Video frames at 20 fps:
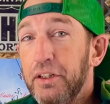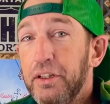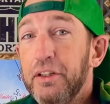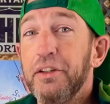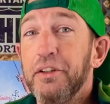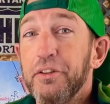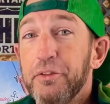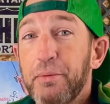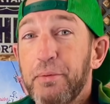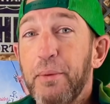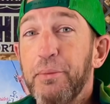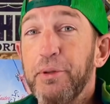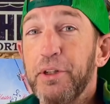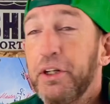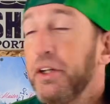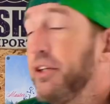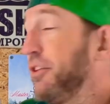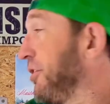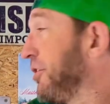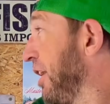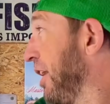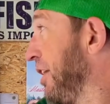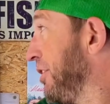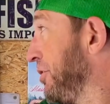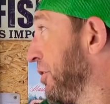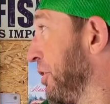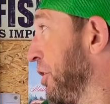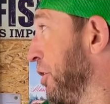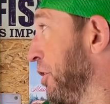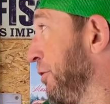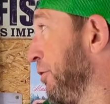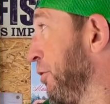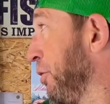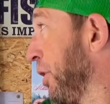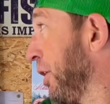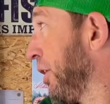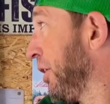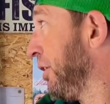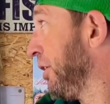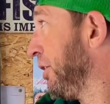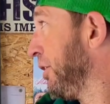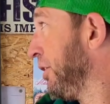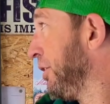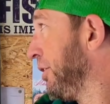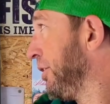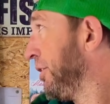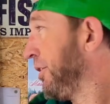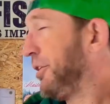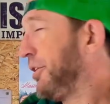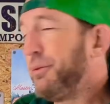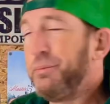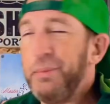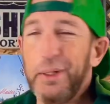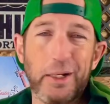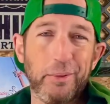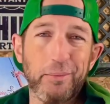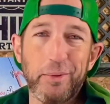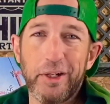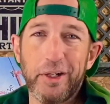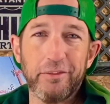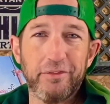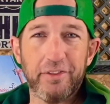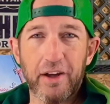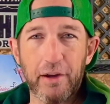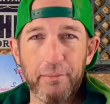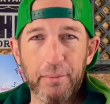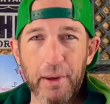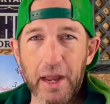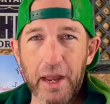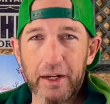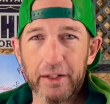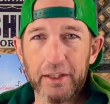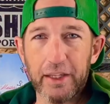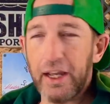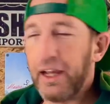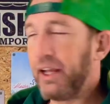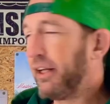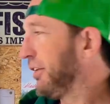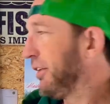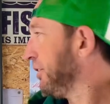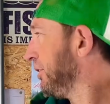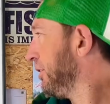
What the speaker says: is probably a good size to go for. Pick up like a 5-pack of that.